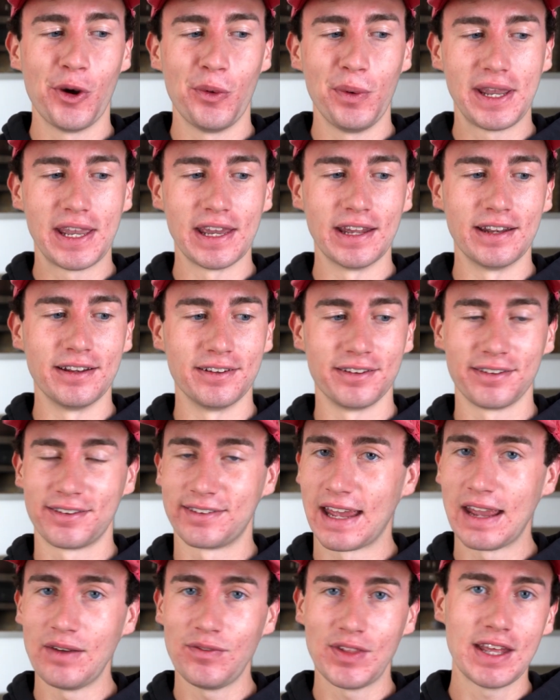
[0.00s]
We can
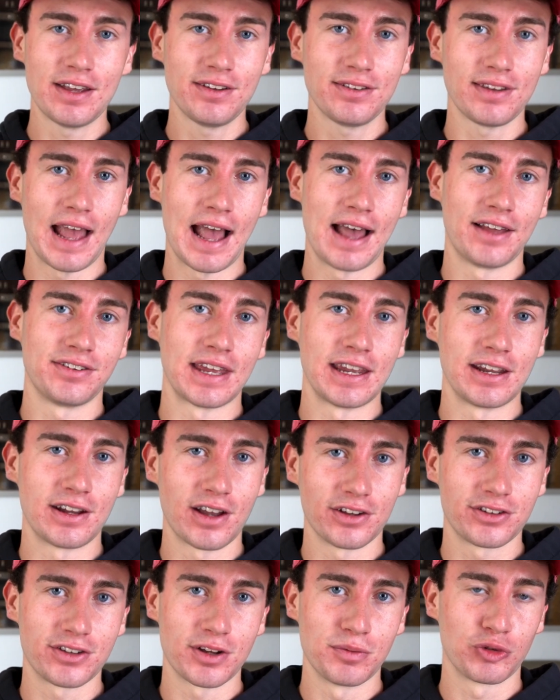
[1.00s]
save this as a
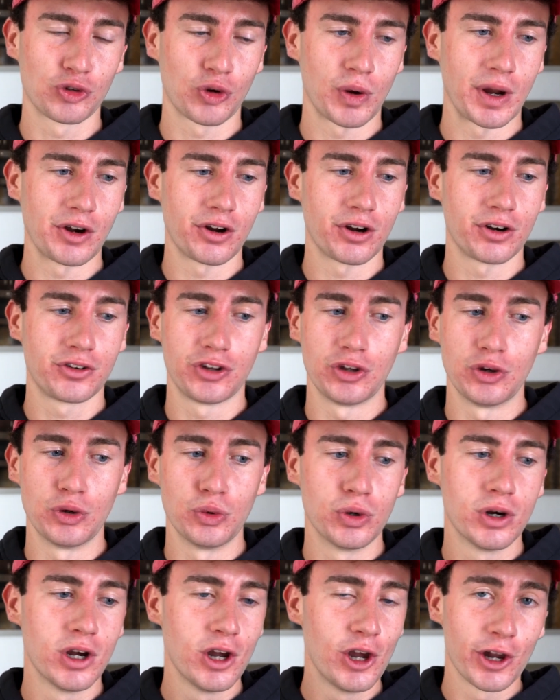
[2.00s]
custom screener
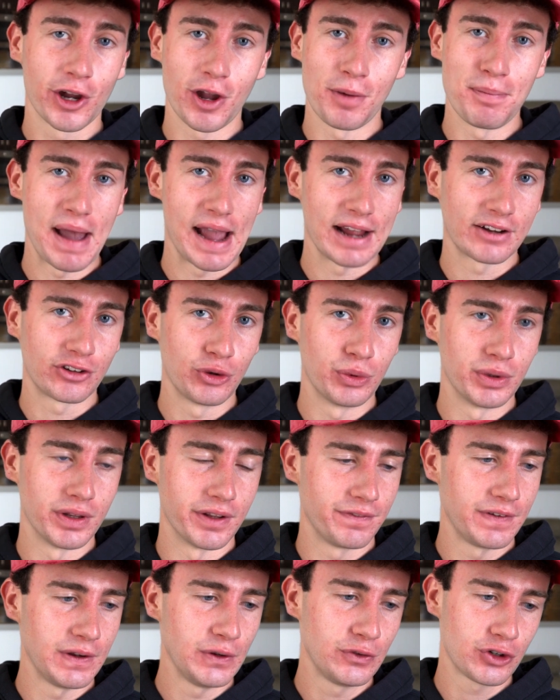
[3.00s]
to come back to in
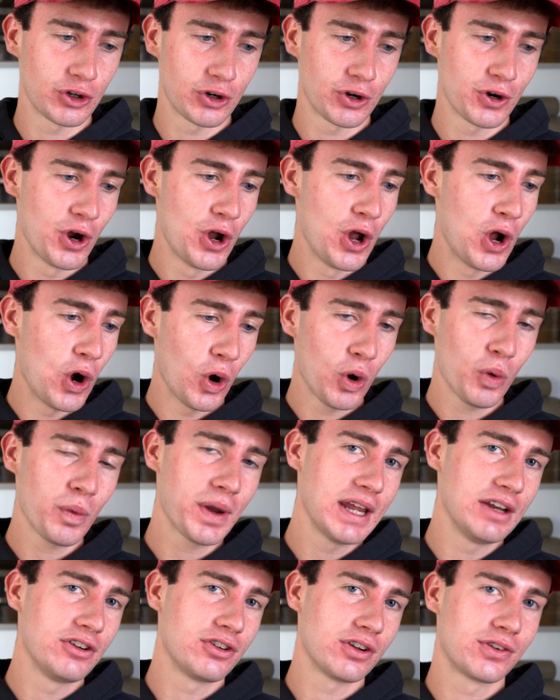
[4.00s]
the future, or we
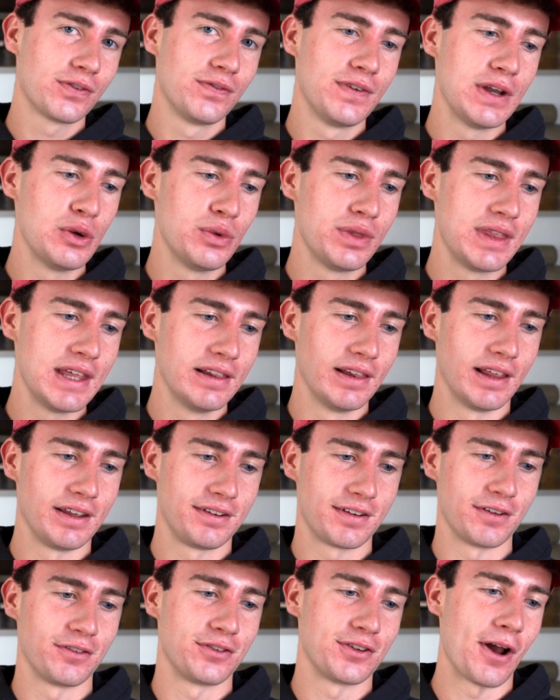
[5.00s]
can just view the
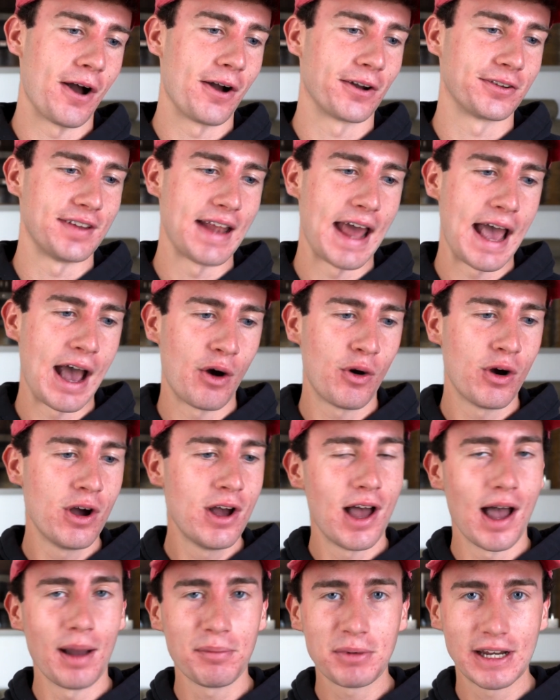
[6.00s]
list of stocks now.
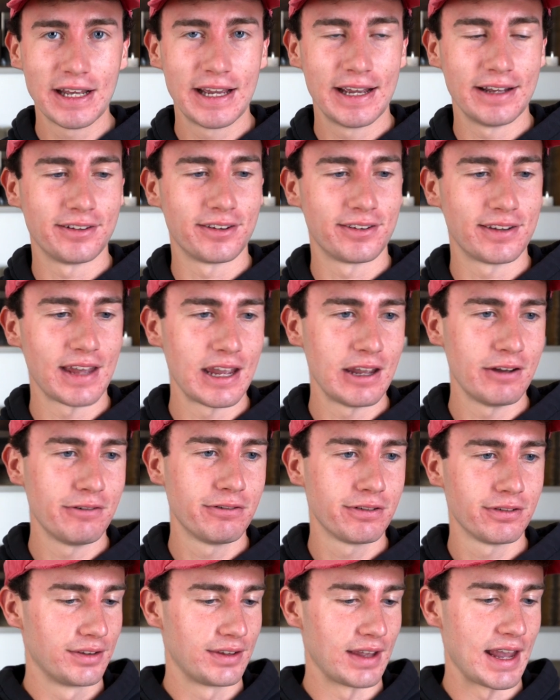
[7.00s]
I'm gonna hit
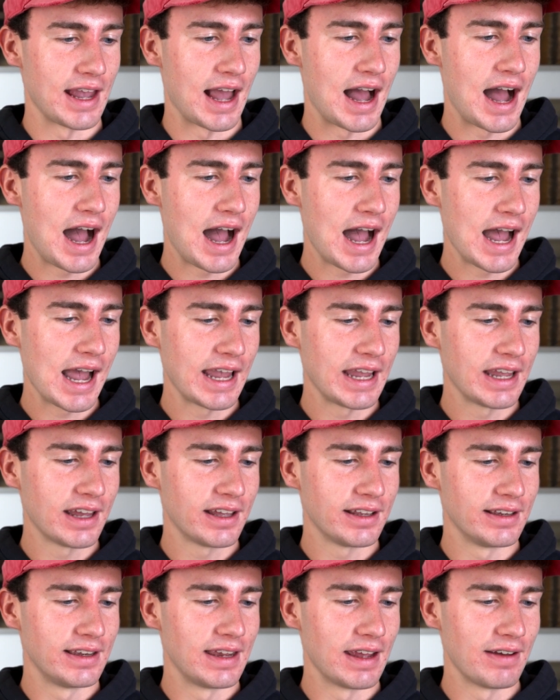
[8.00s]
save, say high
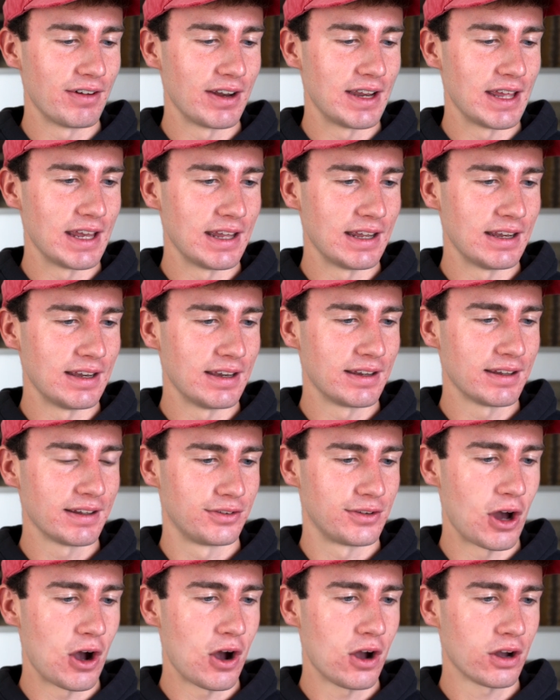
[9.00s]
dividend
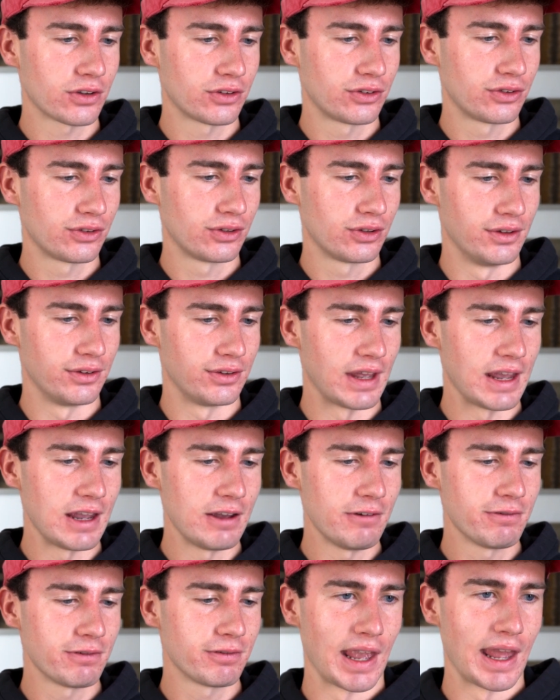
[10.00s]
stocks,
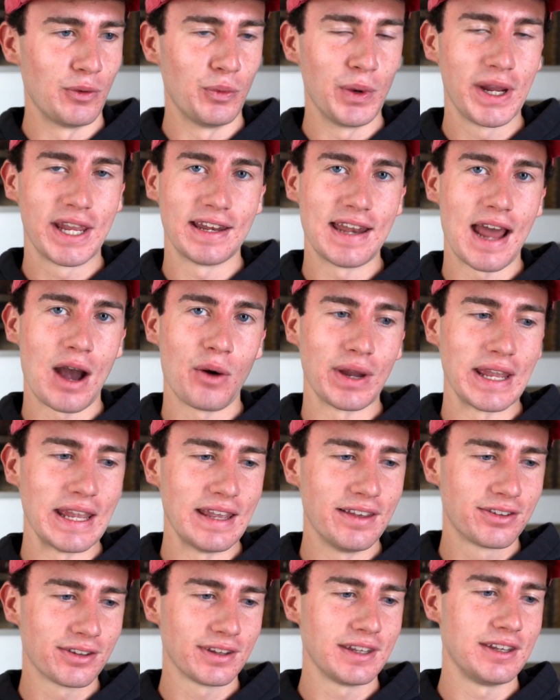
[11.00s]
save, and we can now
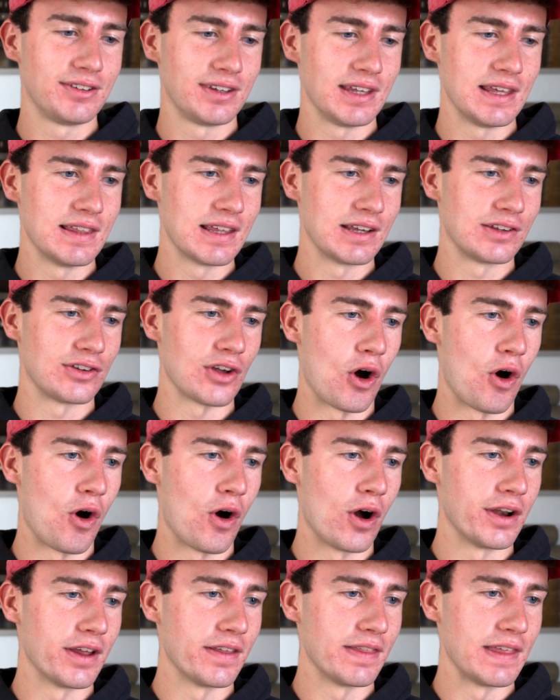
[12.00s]
easily see this
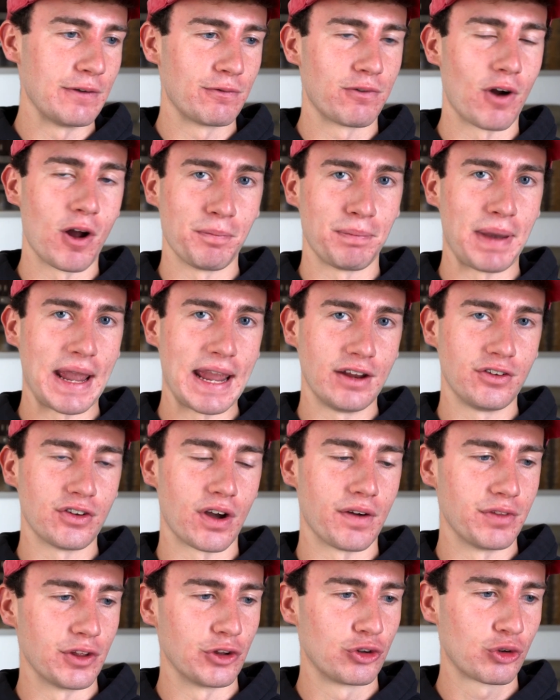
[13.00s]
on the front page
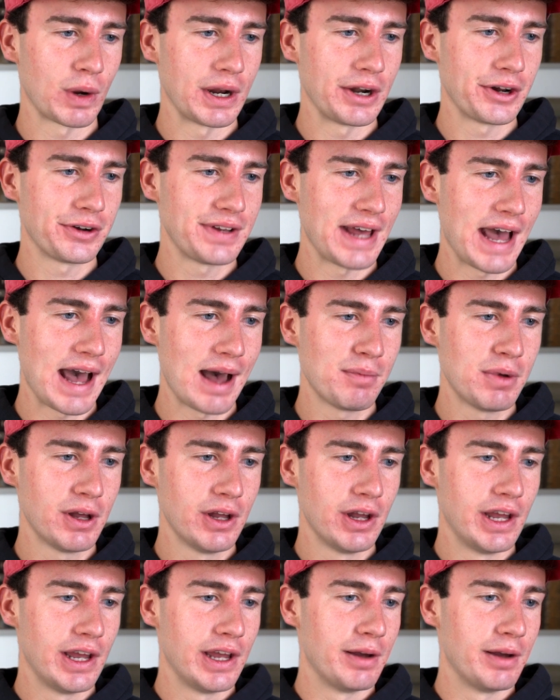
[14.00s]
of the screener tab.
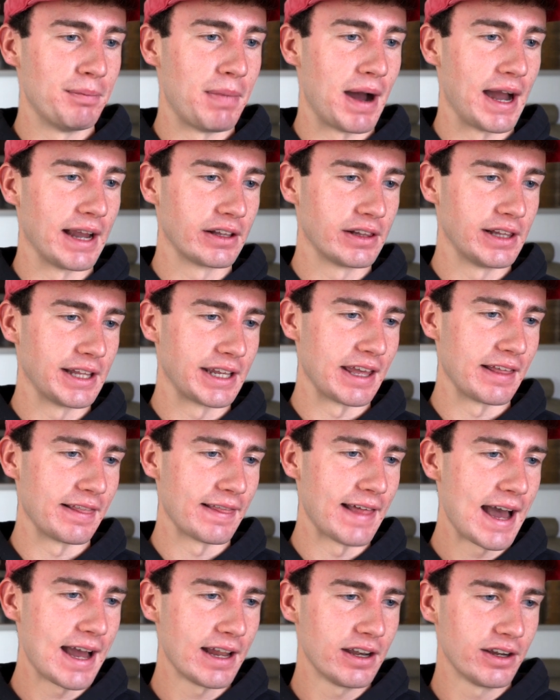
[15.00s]
By clicking
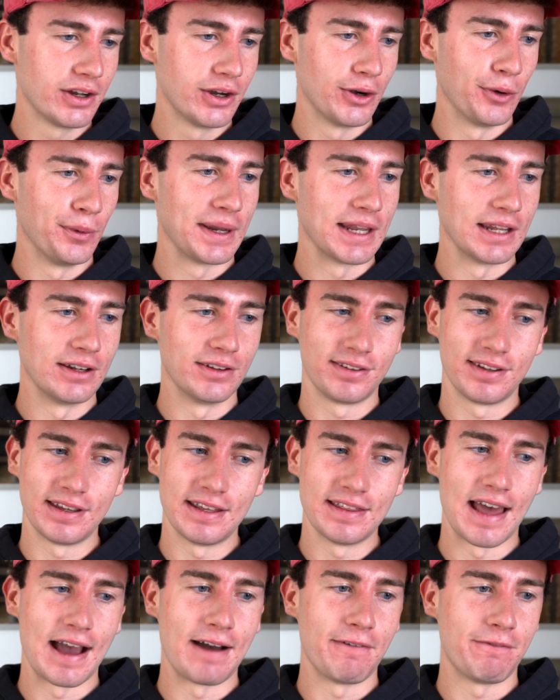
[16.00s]
that, we can
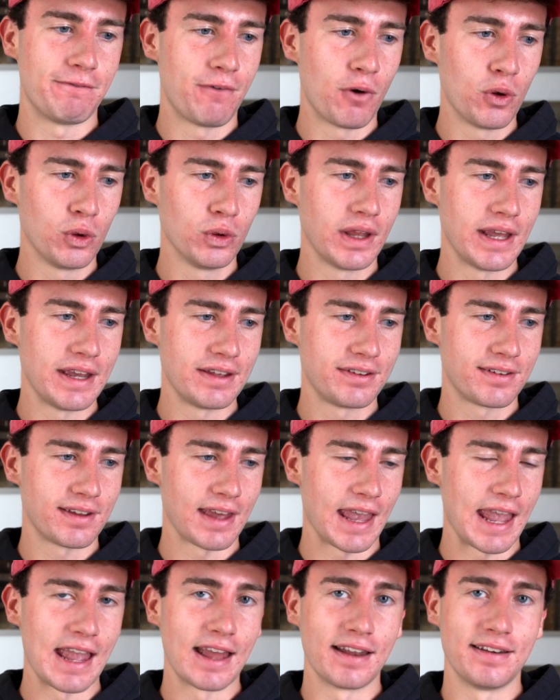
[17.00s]
see that full list
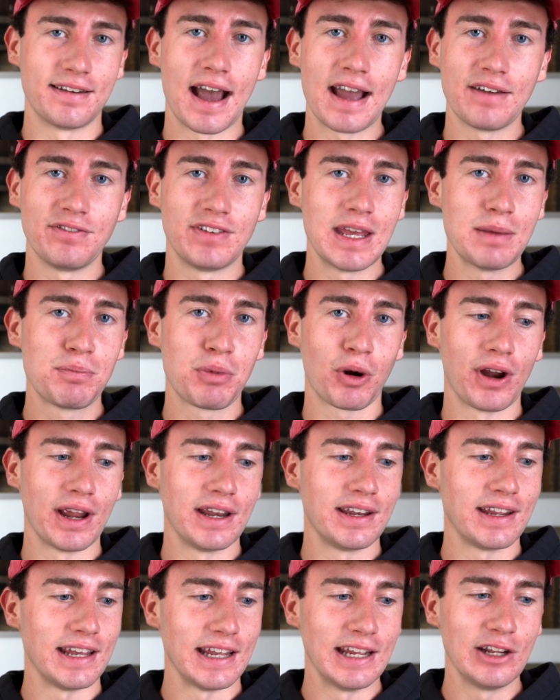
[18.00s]
and dive deeper
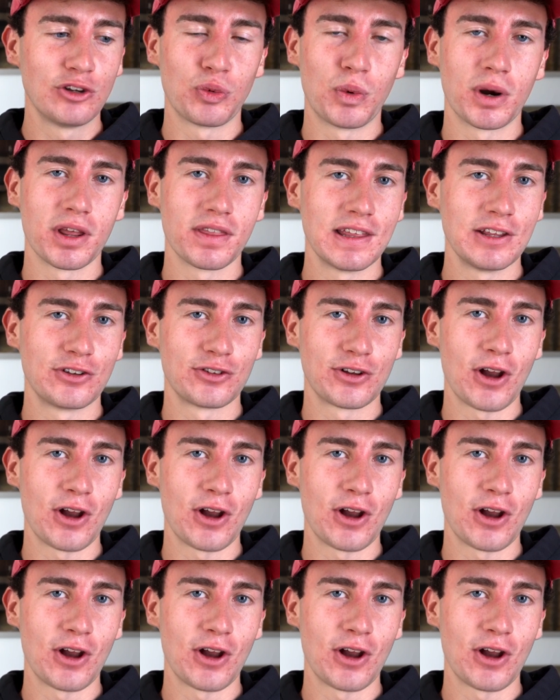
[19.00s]
into each one of these